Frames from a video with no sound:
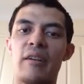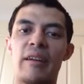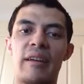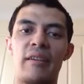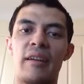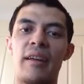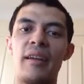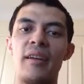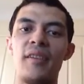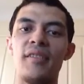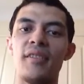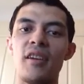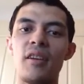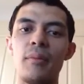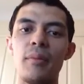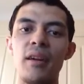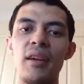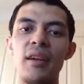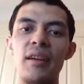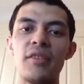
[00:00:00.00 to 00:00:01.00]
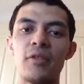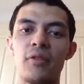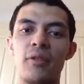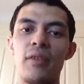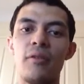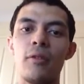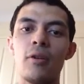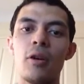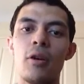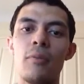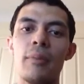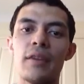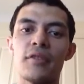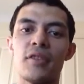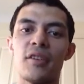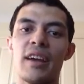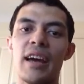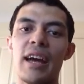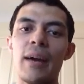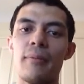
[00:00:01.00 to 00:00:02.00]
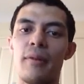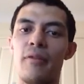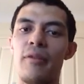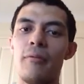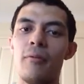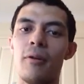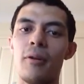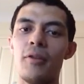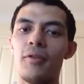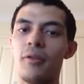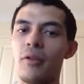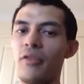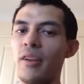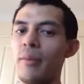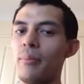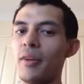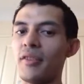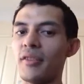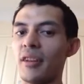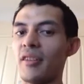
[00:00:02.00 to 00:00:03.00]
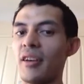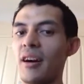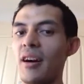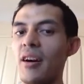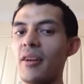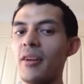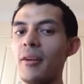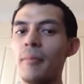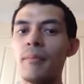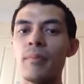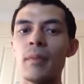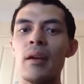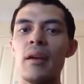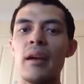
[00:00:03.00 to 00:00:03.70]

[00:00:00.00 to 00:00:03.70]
and hit his enemies, or even go back to Cap if he wanted to, if he missed a target.